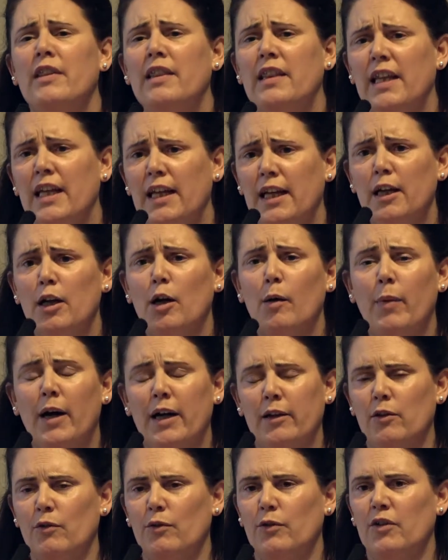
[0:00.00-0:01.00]
think
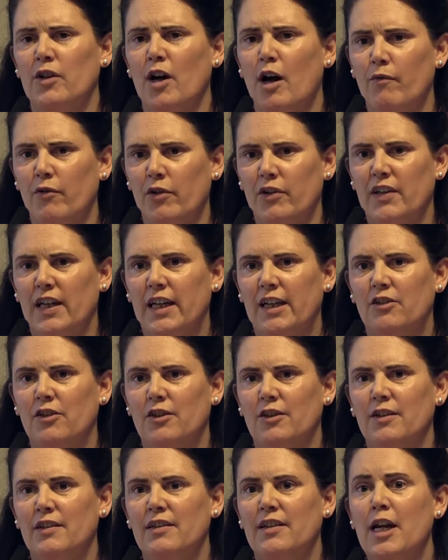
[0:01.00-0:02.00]
about those
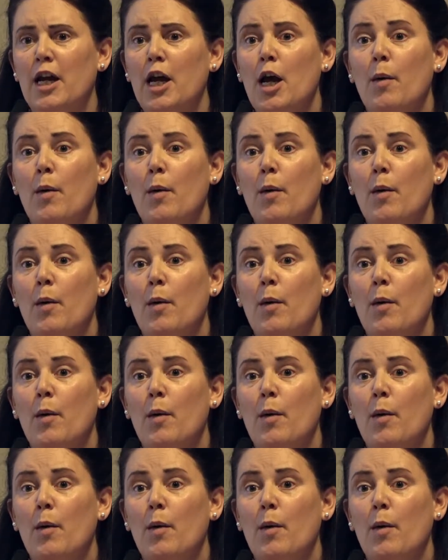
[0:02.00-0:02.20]
conversations,